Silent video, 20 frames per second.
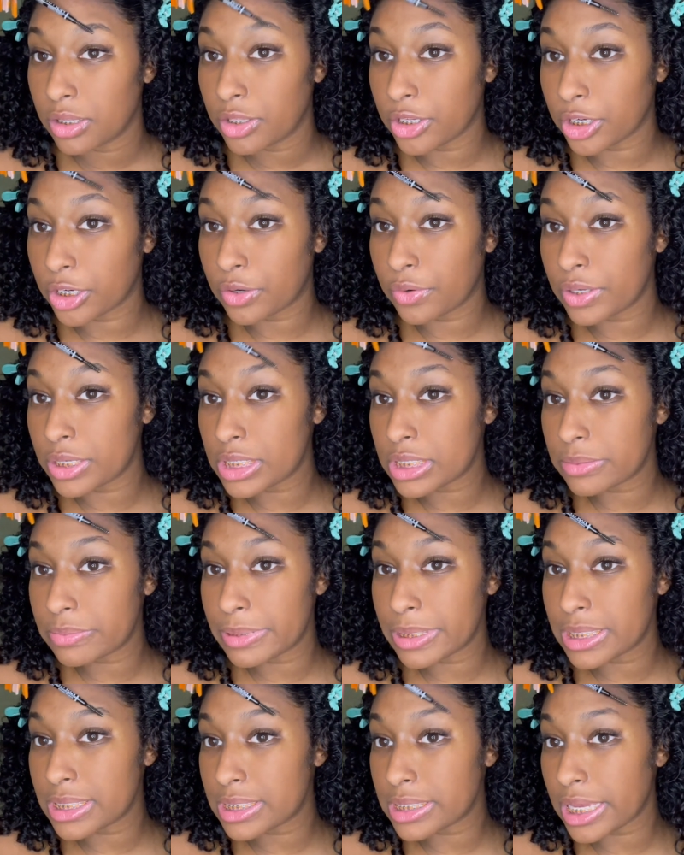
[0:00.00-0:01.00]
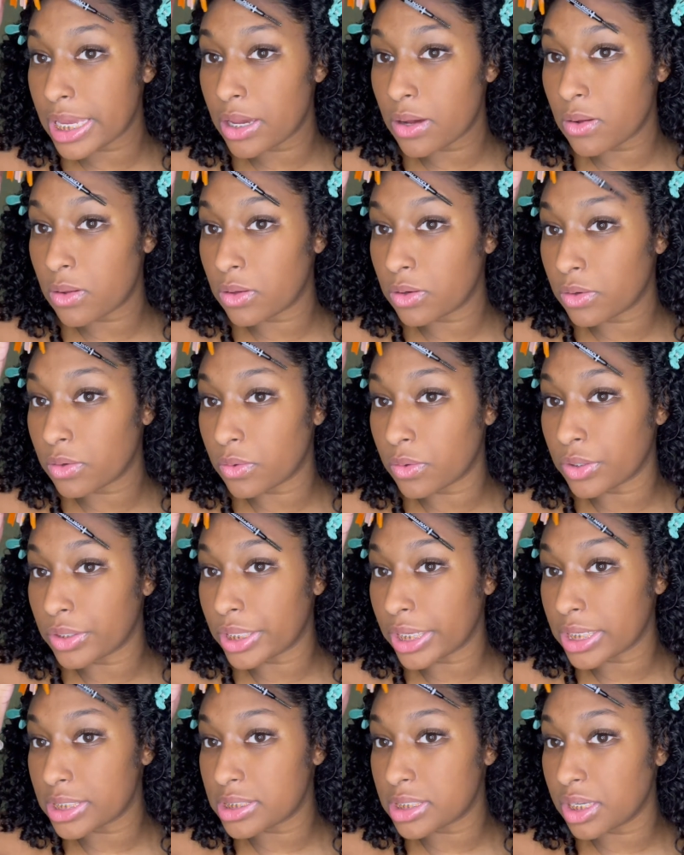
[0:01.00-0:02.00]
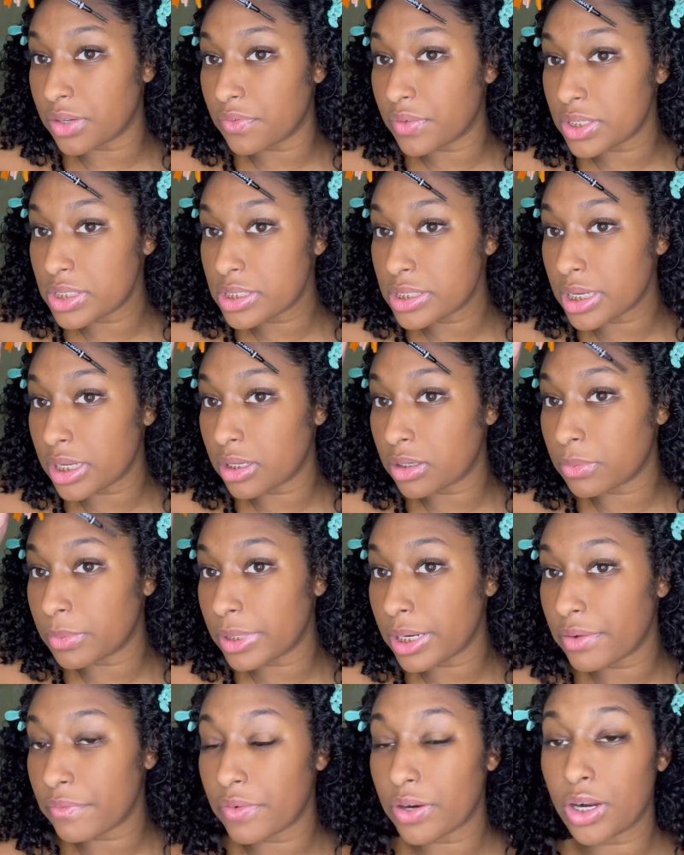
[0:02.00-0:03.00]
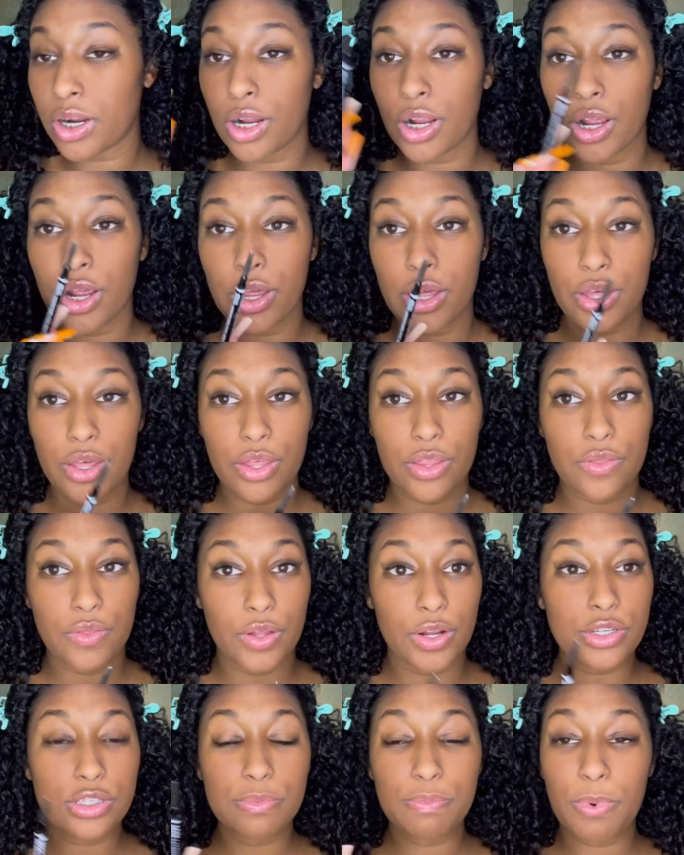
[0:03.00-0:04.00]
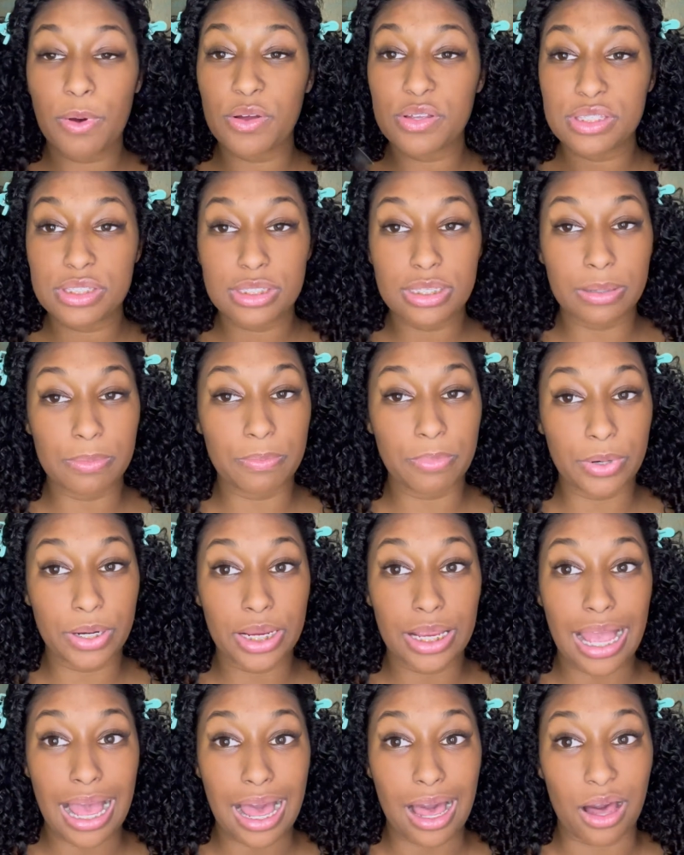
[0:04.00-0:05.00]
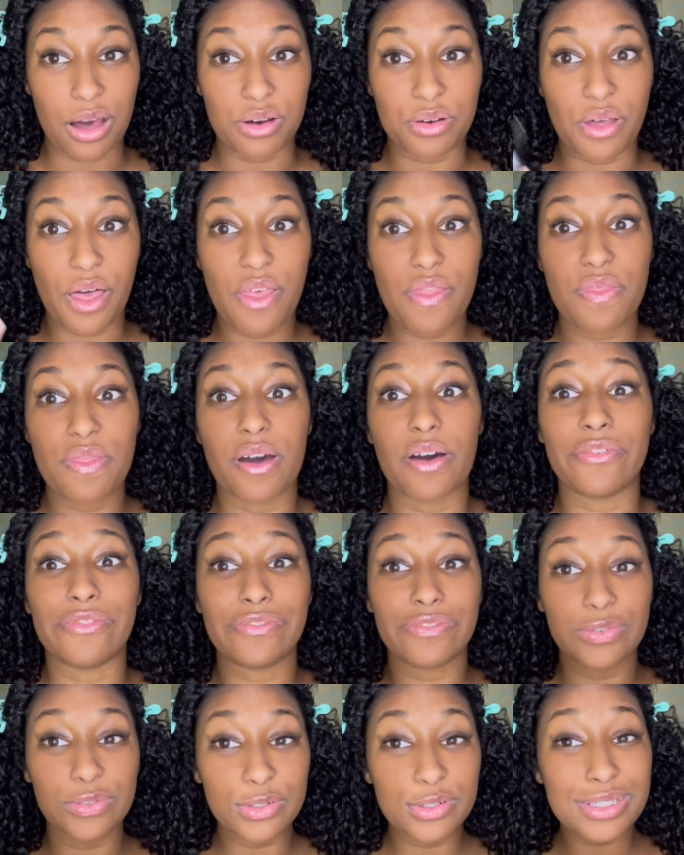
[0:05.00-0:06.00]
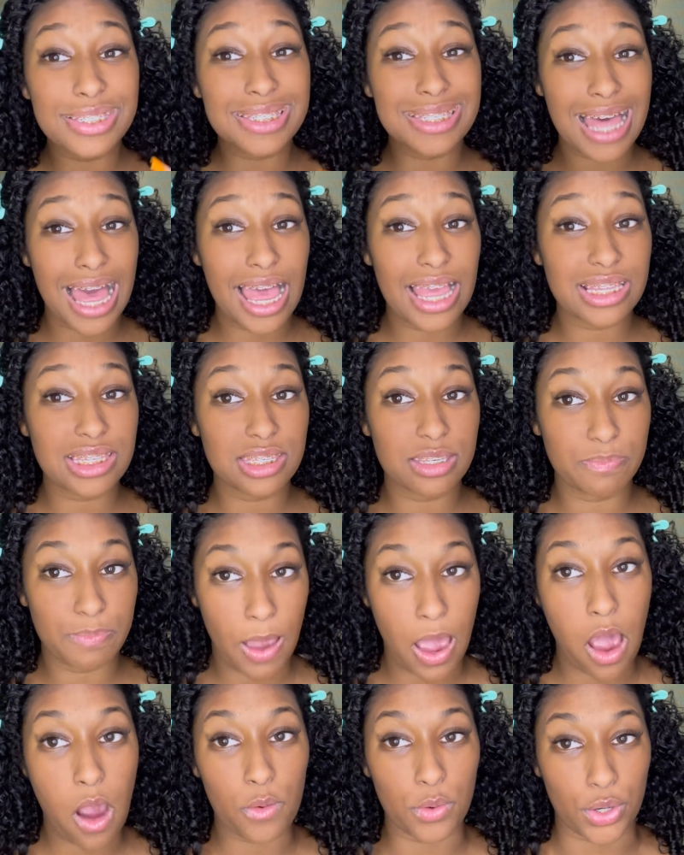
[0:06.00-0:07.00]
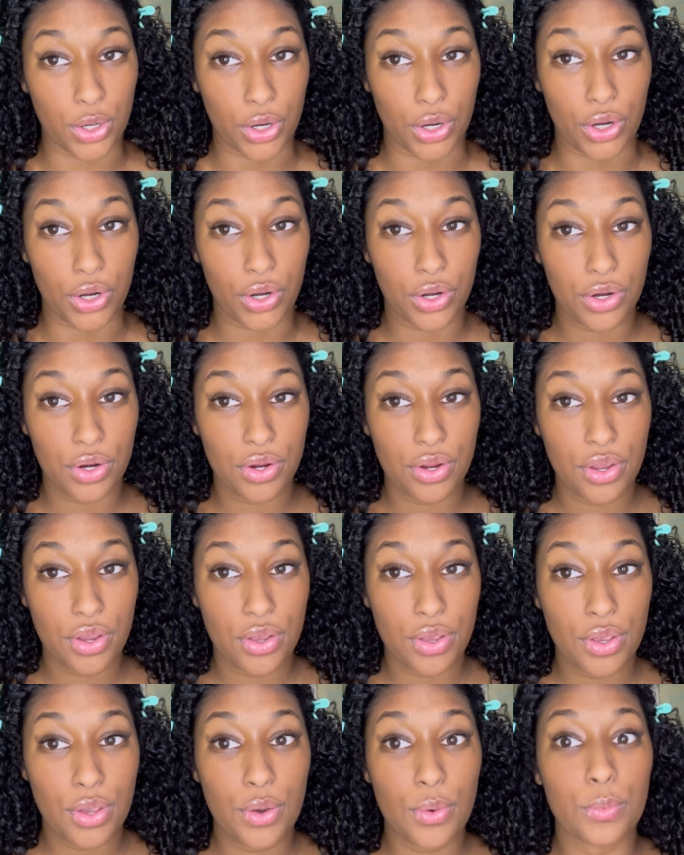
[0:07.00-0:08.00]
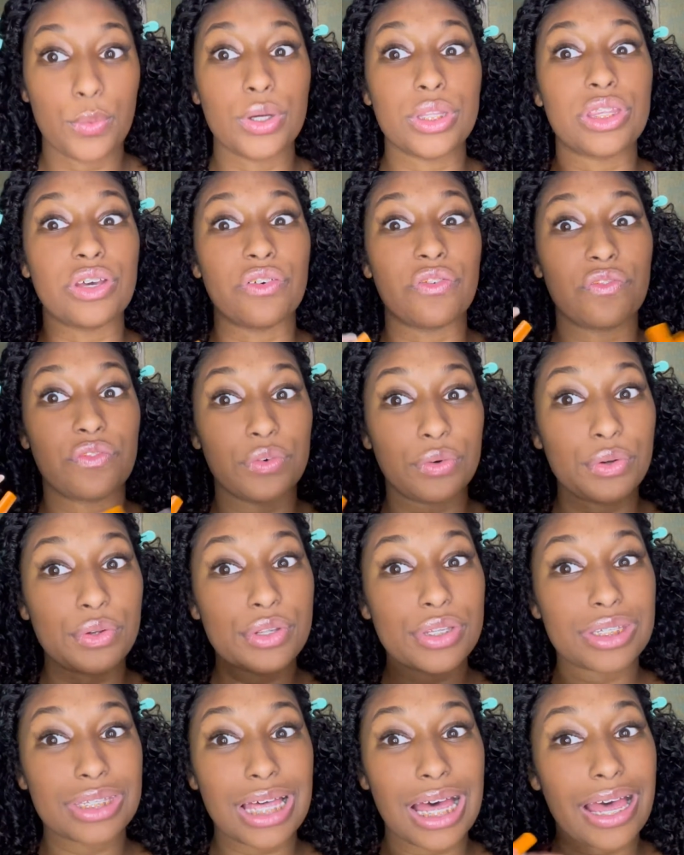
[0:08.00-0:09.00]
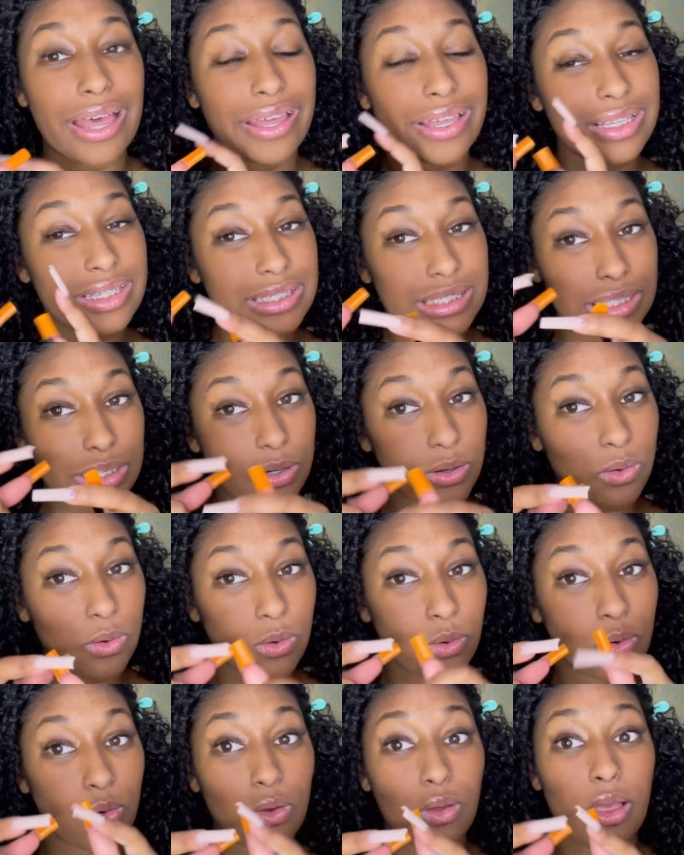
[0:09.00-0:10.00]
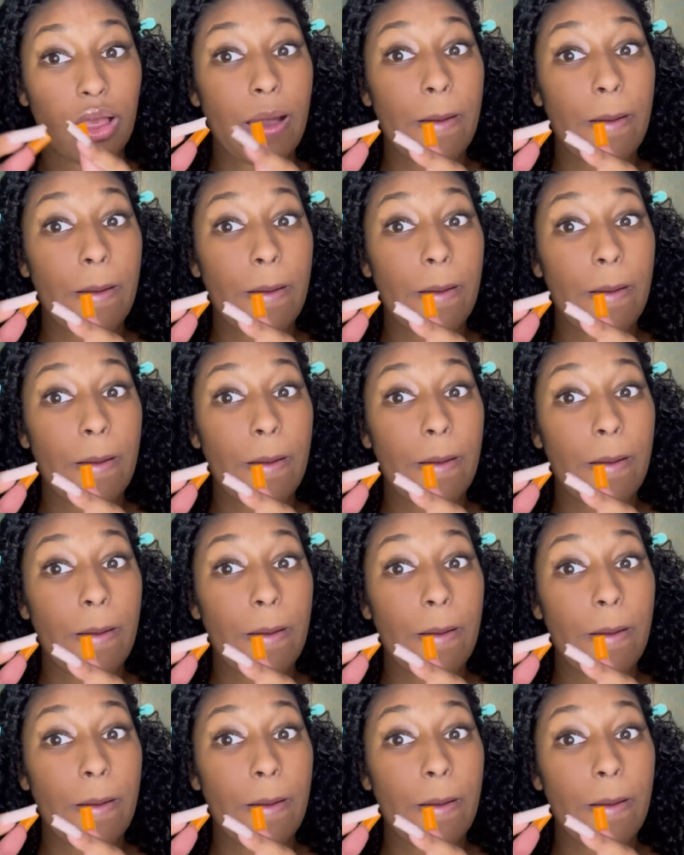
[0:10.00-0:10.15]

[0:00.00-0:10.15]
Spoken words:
Christmas sale or Thanksgiving sale or whatever, they're supposed to bring out the full-sized powder with a full-size little